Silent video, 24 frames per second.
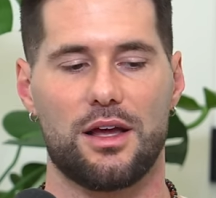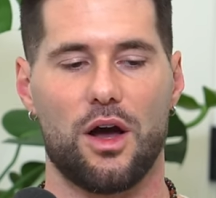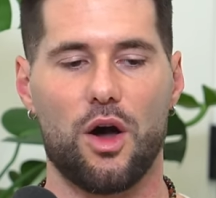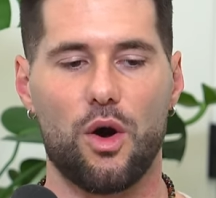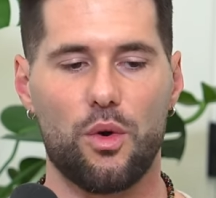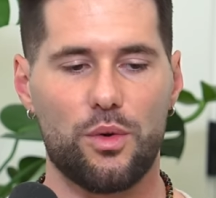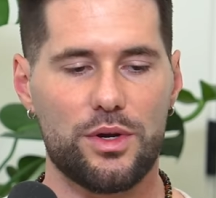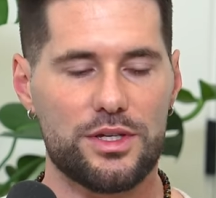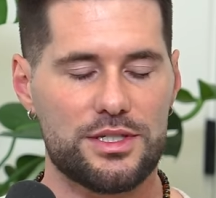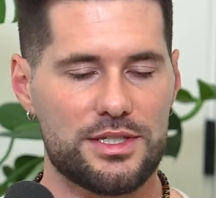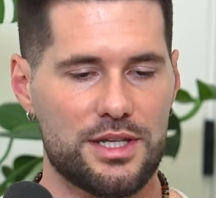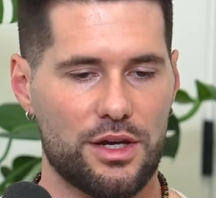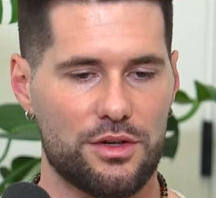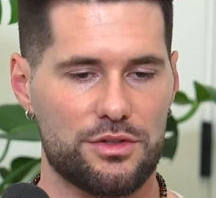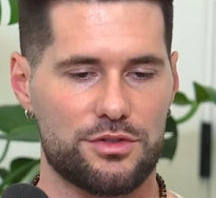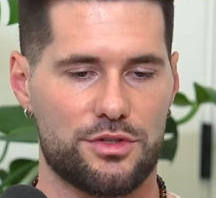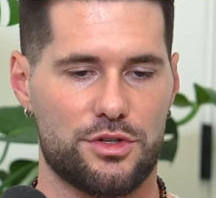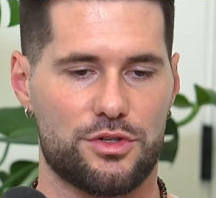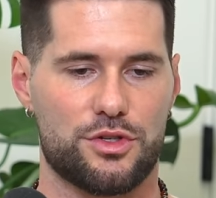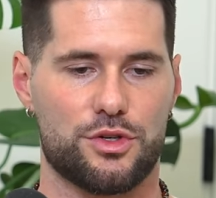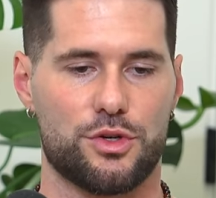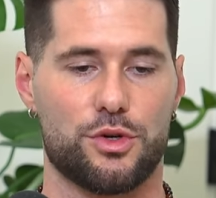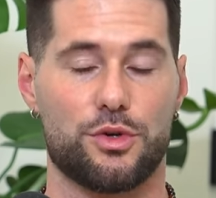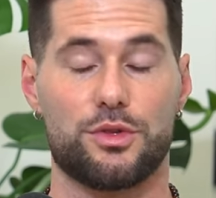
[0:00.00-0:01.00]
Always tells
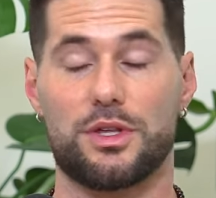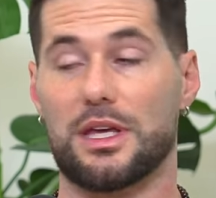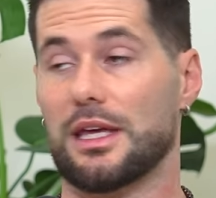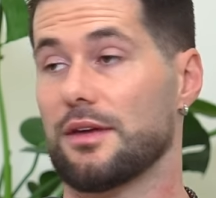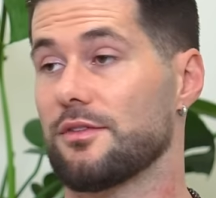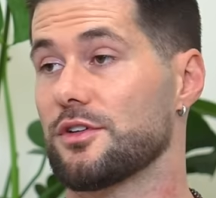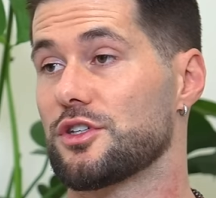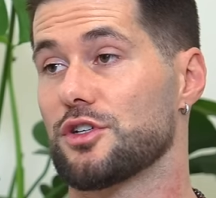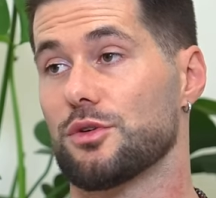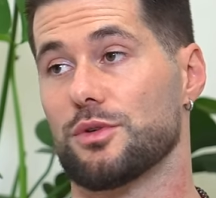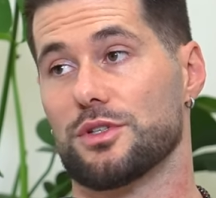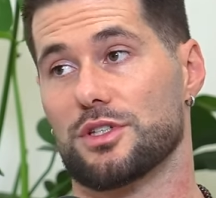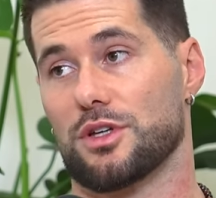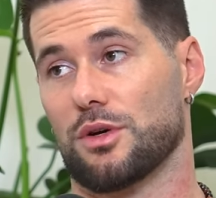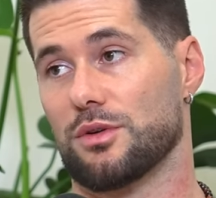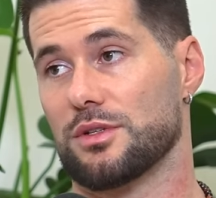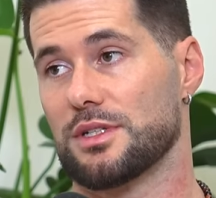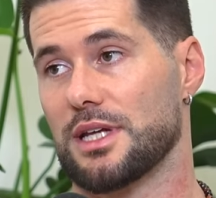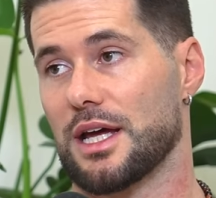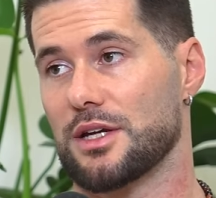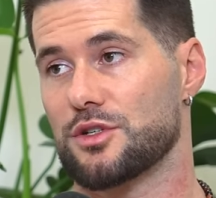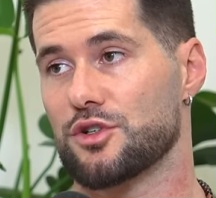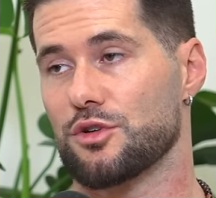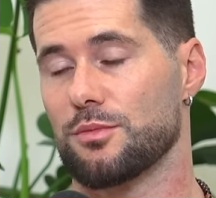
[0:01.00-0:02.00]
the truth even to his
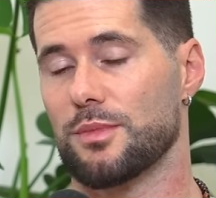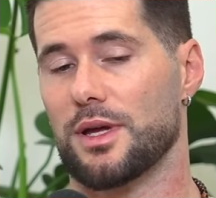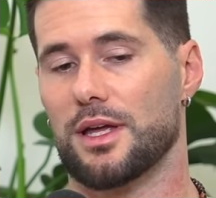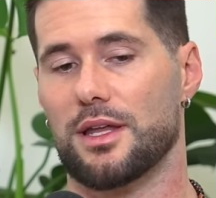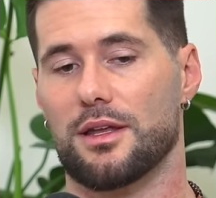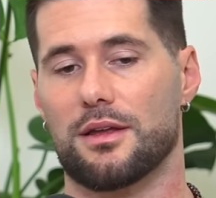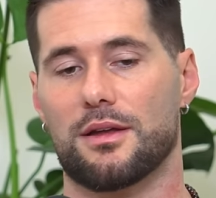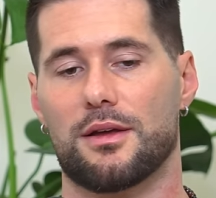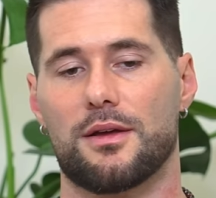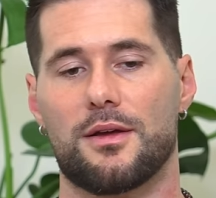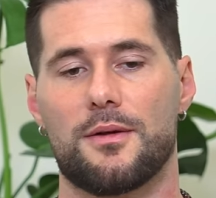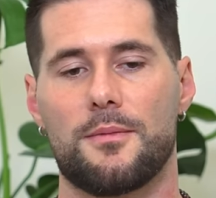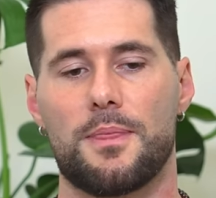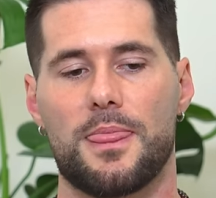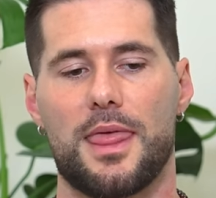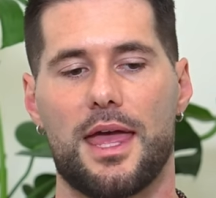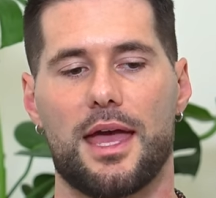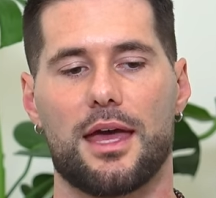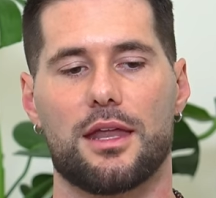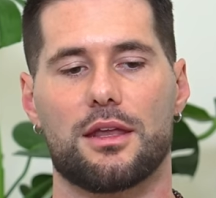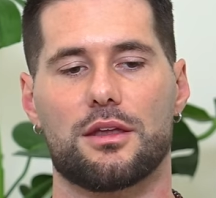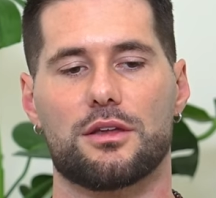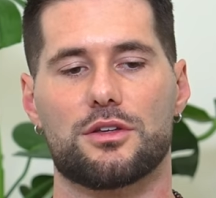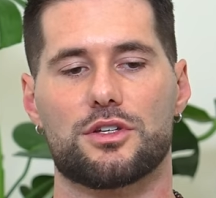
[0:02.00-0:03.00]
own detriment
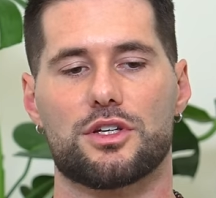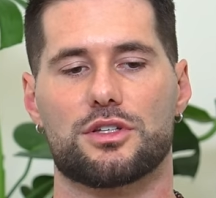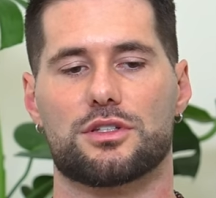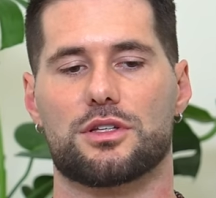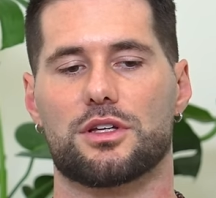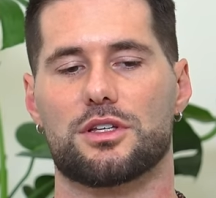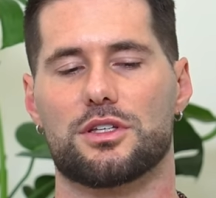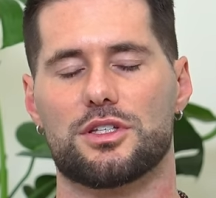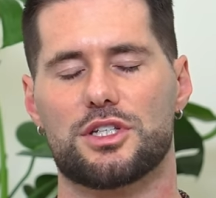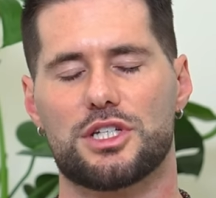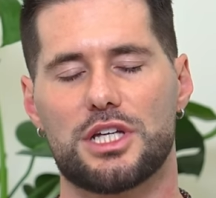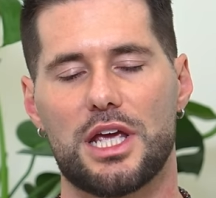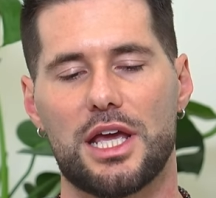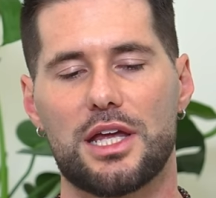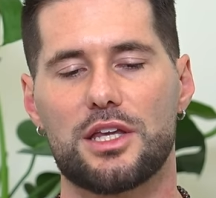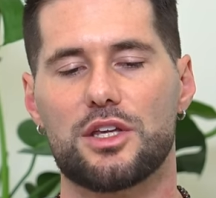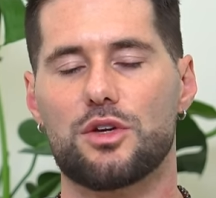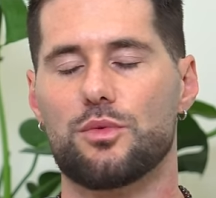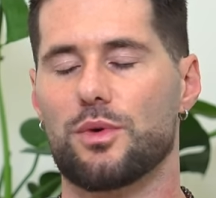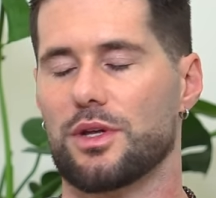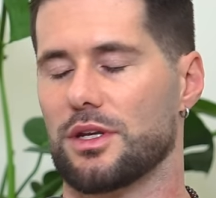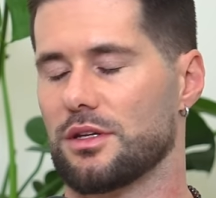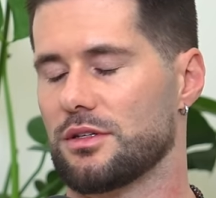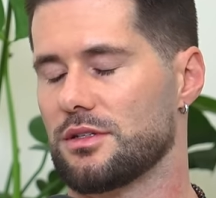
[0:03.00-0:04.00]
and just a
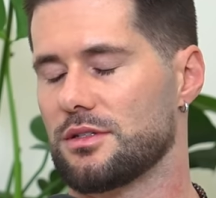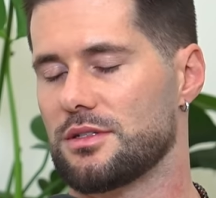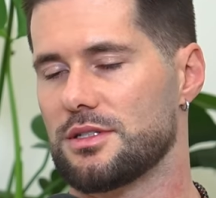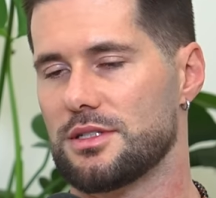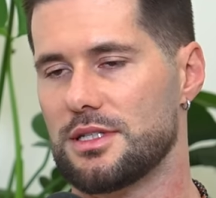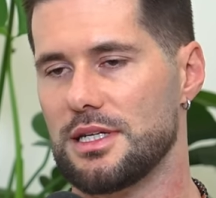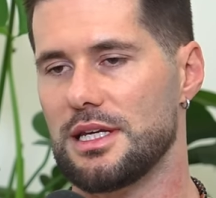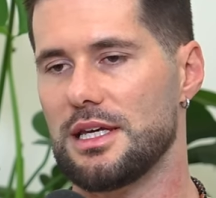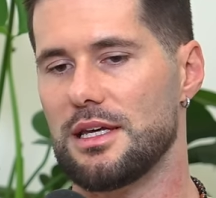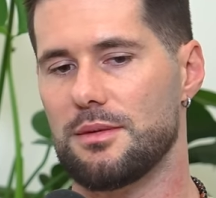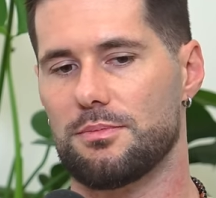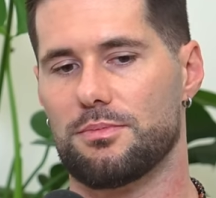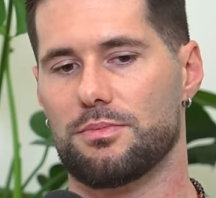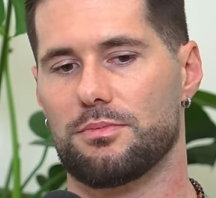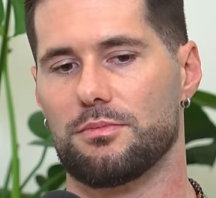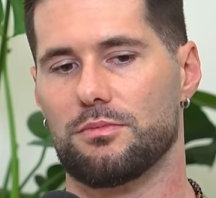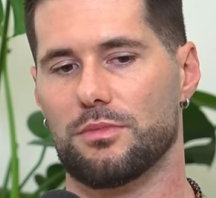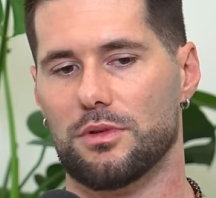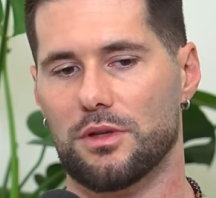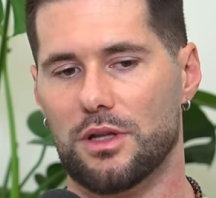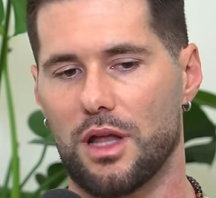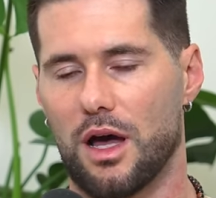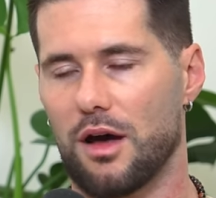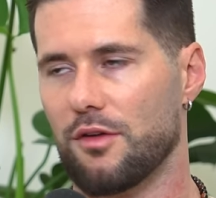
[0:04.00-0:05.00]
genuine deep
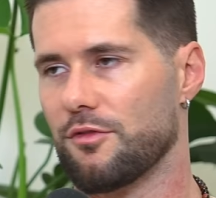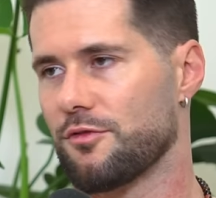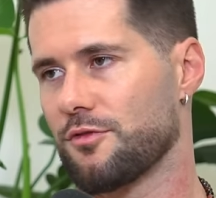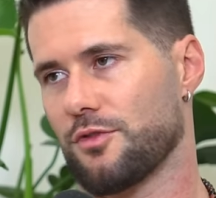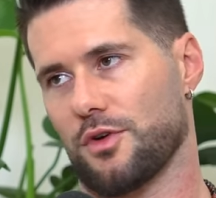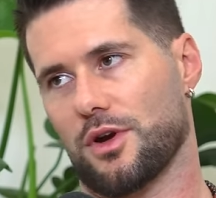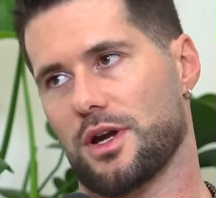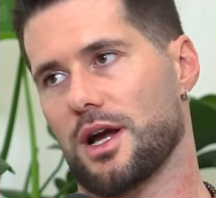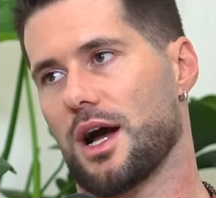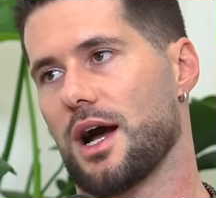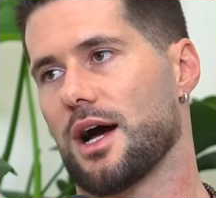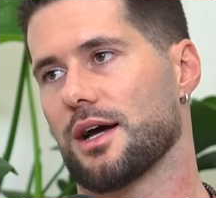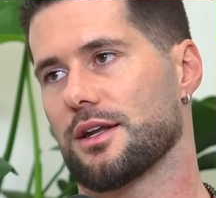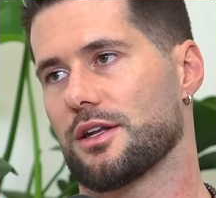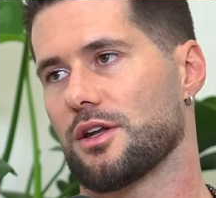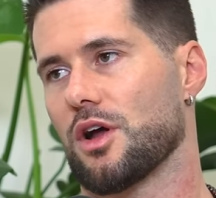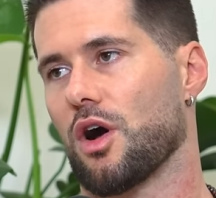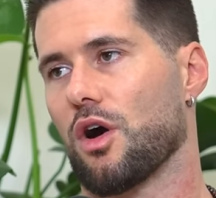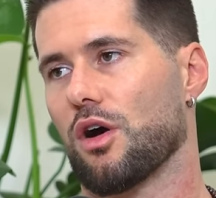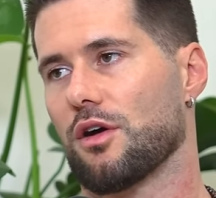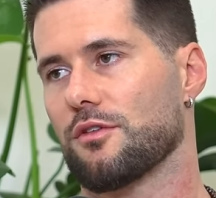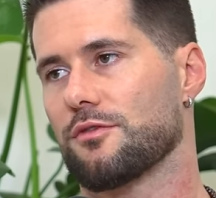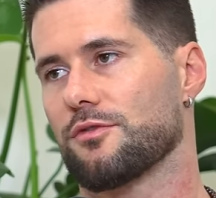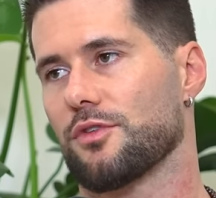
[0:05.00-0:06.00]
love for God and
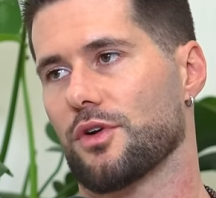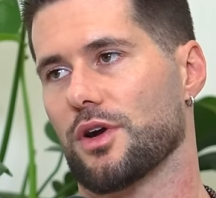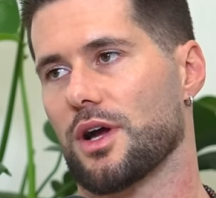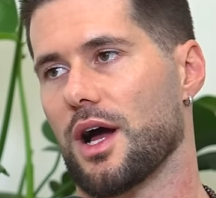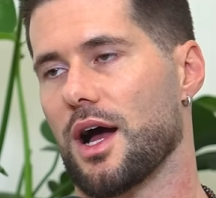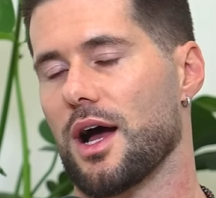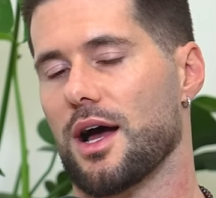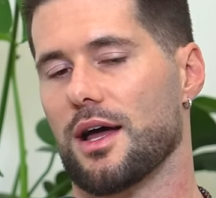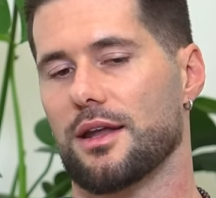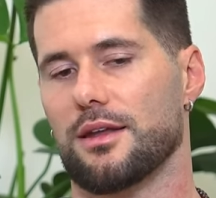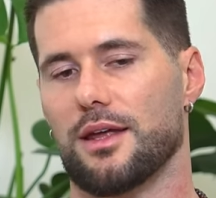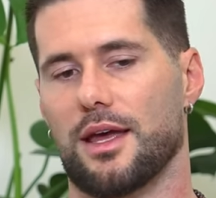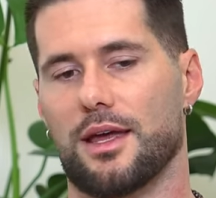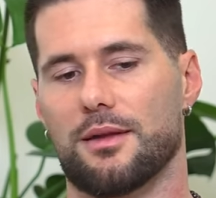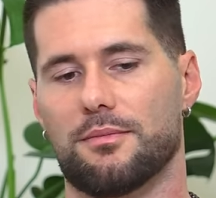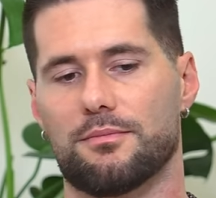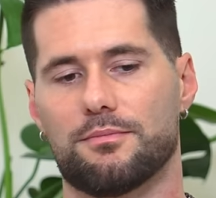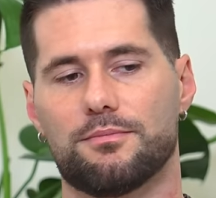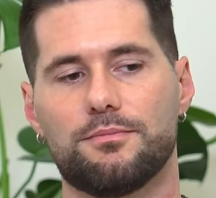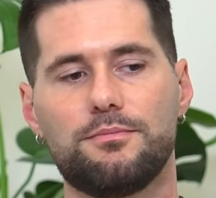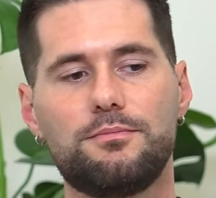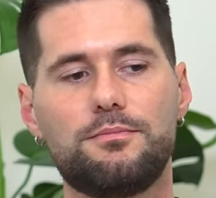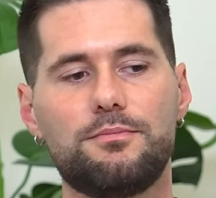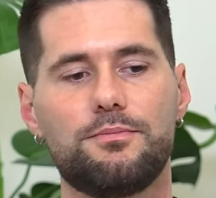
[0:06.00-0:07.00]
heart for God
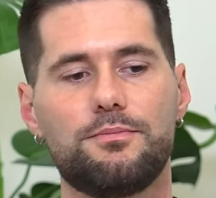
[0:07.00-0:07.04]
and